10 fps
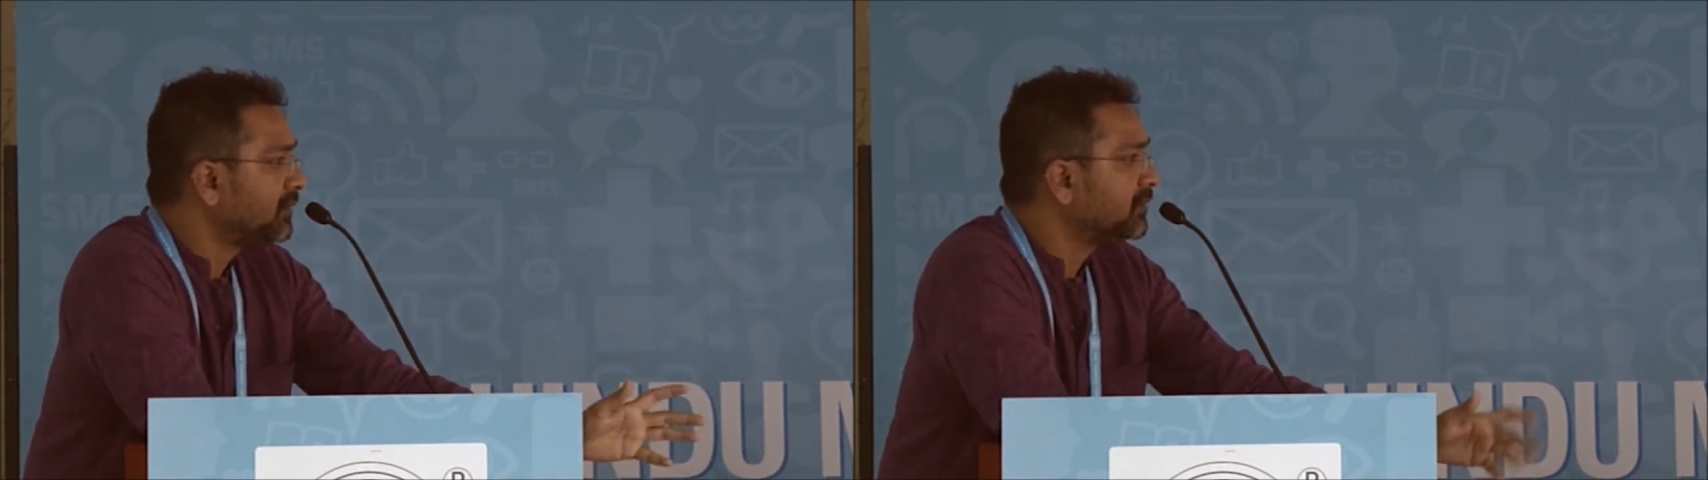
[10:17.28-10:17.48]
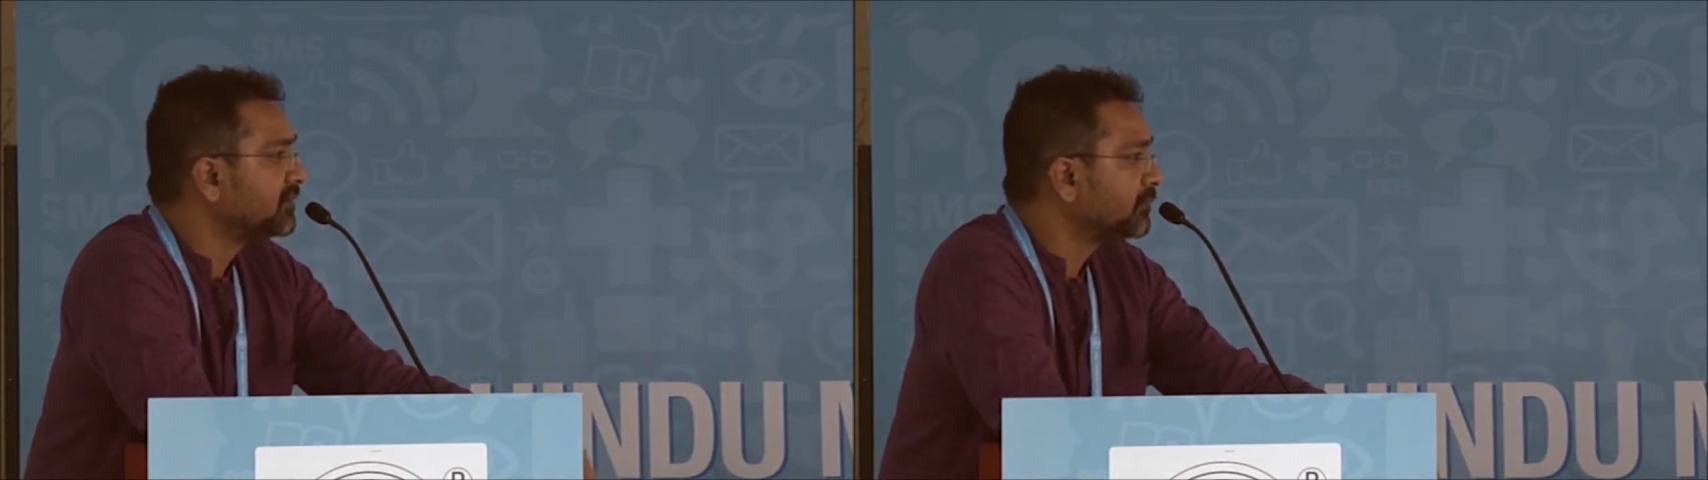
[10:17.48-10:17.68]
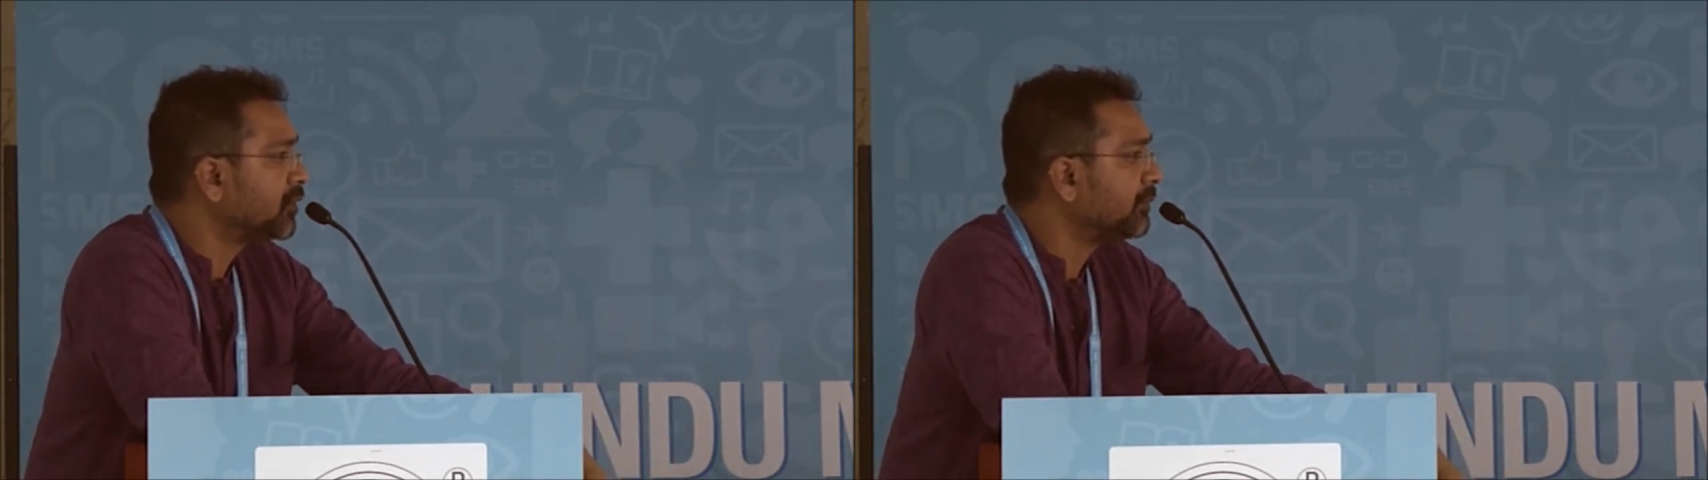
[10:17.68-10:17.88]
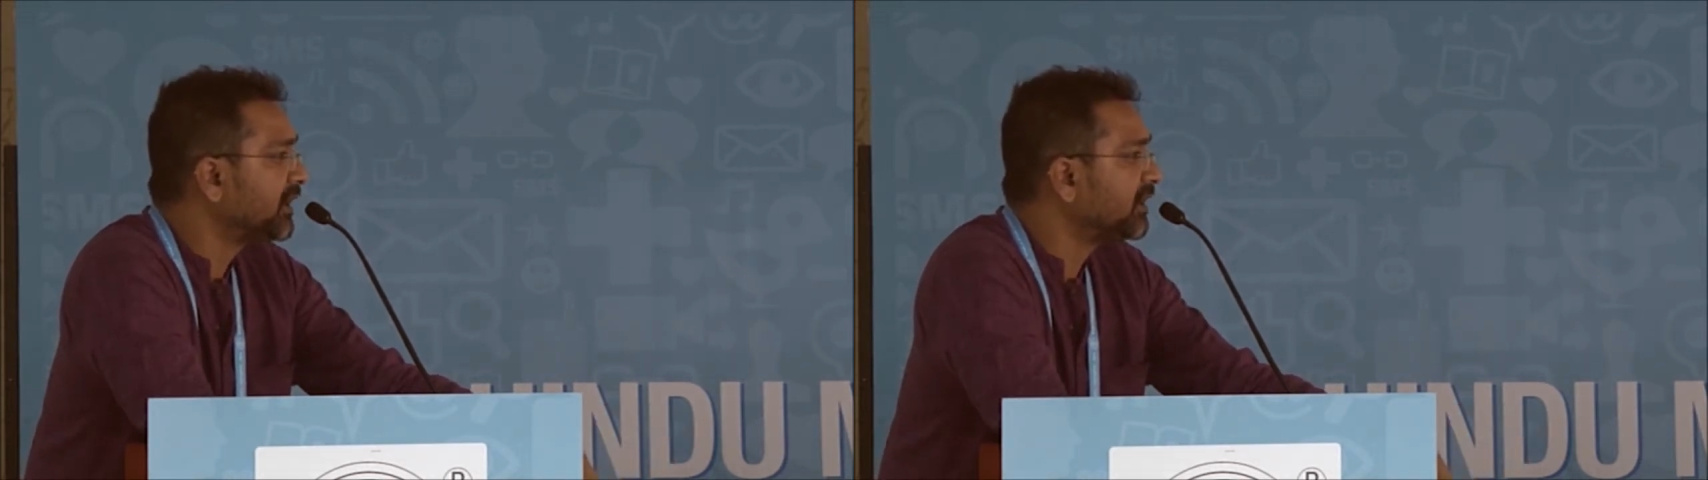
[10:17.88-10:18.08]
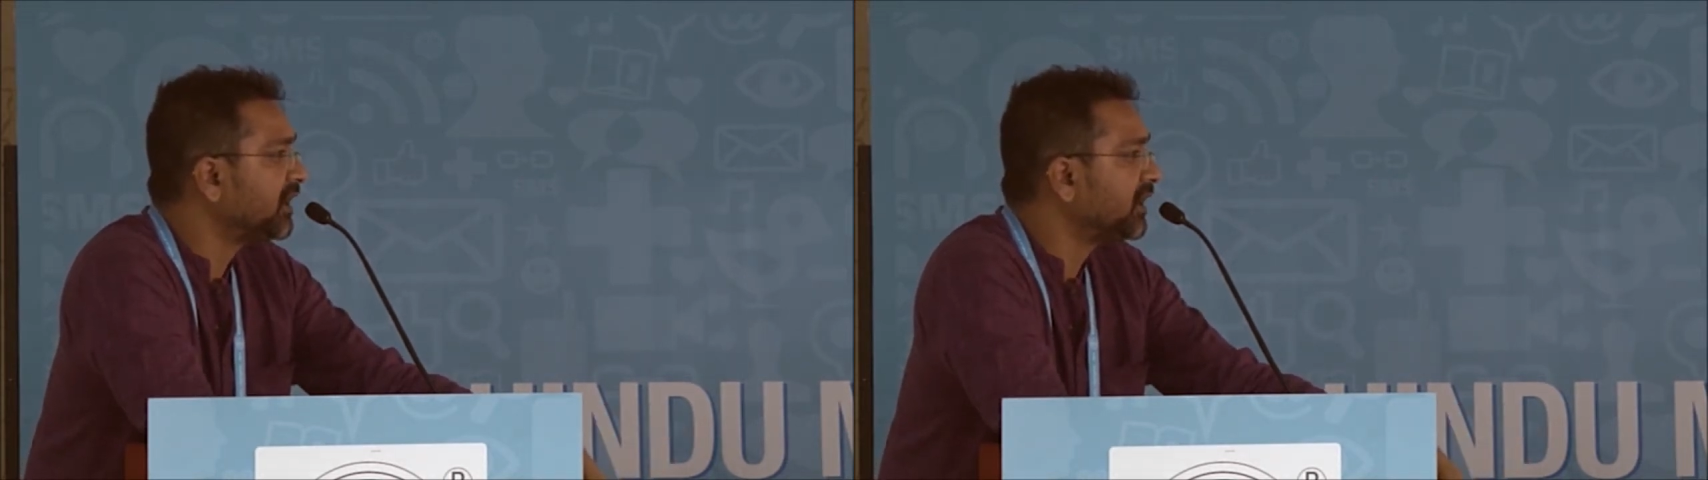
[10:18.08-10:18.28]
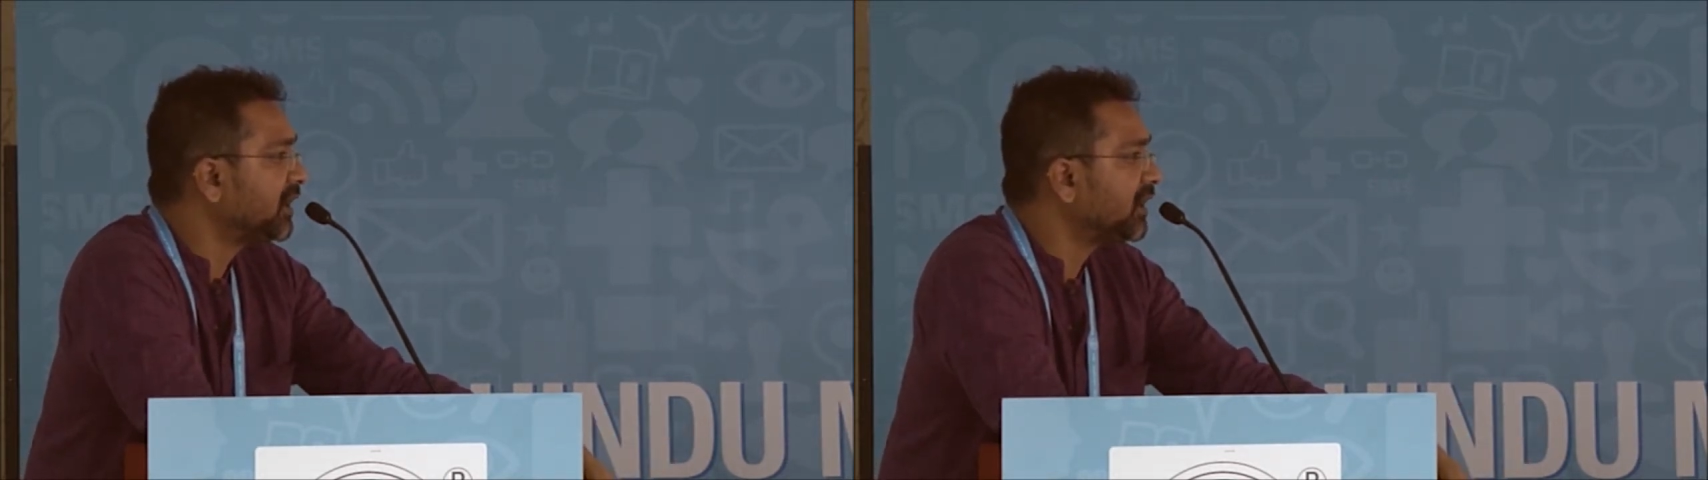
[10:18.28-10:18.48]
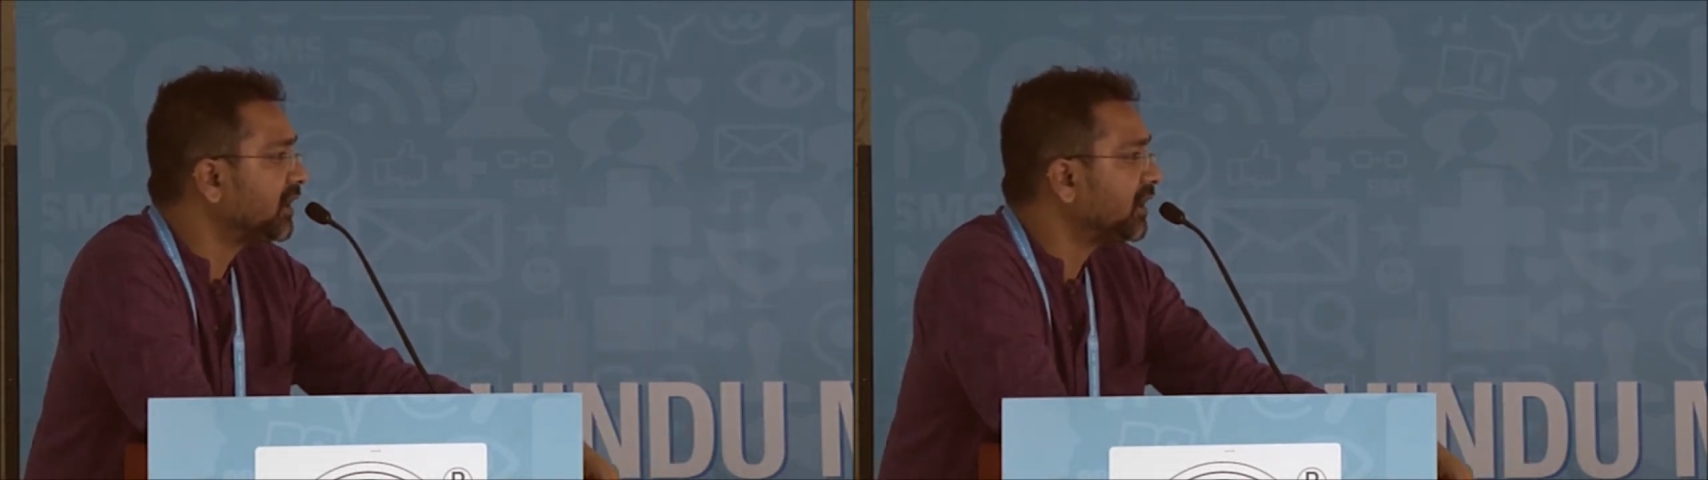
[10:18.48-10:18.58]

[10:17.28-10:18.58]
some combating